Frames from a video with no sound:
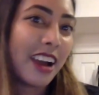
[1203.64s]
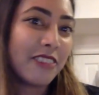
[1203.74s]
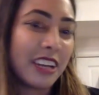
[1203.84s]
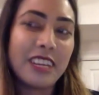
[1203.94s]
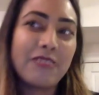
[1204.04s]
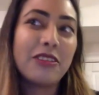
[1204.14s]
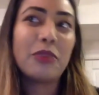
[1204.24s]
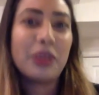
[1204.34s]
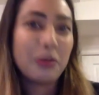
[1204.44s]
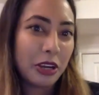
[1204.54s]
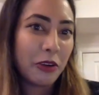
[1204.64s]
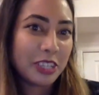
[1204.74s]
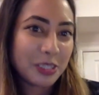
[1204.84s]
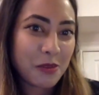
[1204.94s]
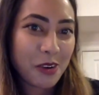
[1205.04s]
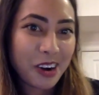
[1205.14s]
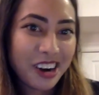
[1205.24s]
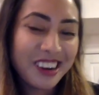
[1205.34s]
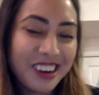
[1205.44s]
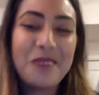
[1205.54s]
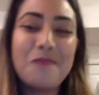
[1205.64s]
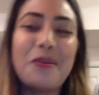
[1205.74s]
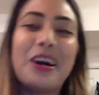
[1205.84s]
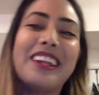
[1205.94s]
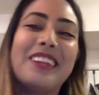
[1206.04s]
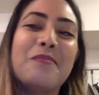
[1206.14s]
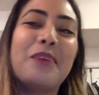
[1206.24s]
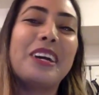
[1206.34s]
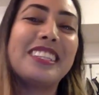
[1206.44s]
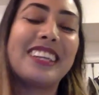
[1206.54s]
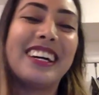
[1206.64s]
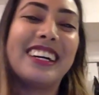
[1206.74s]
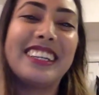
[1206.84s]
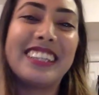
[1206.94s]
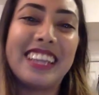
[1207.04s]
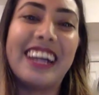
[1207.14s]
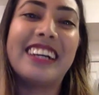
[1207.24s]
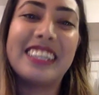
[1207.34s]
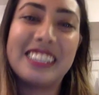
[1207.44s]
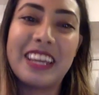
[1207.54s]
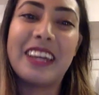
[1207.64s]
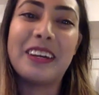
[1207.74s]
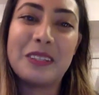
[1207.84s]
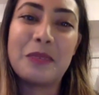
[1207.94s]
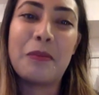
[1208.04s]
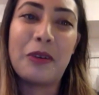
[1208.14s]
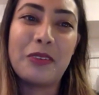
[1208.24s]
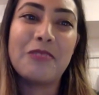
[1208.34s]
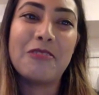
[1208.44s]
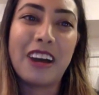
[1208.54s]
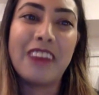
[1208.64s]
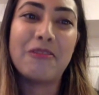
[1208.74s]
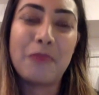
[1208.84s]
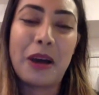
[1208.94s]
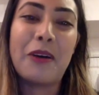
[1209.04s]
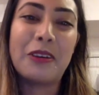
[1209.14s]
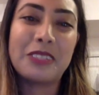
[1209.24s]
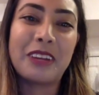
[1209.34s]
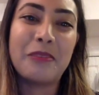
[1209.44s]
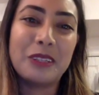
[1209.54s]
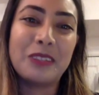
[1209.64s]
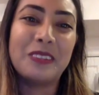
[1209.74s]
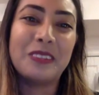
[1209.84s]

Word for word: I definitely want to be going to more, but but uh, yeah, I'd say it's about five powwows that I've been to.